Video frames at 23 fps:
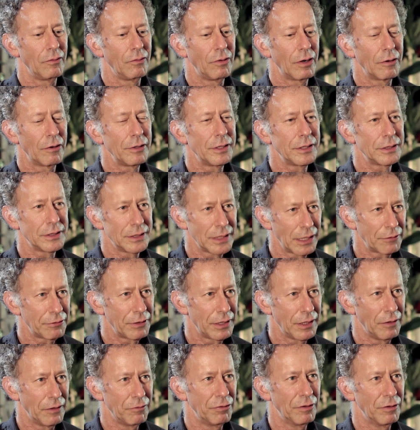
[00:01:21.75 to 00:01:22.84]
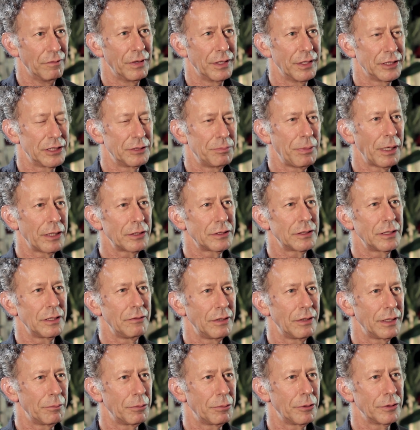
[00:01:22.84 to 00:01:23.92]
Worry is never helpful, but especially
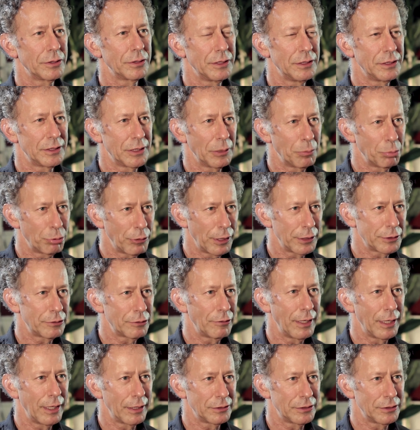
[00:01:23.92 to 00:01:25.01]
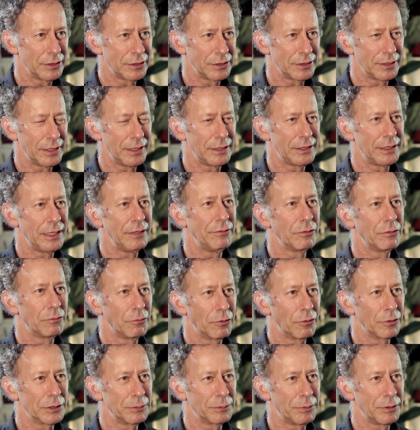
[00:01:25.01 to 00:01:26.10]
when a person is depressed or anxious, it's even
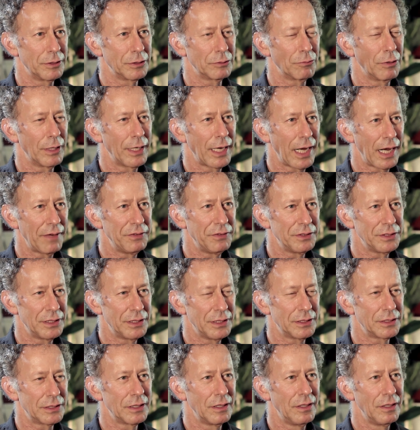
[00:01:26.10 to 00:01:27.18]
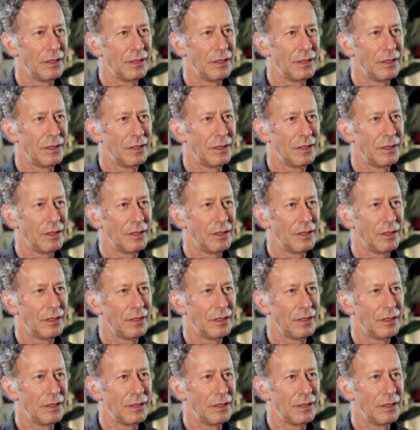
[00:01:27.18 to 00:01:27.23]
worse because what happens is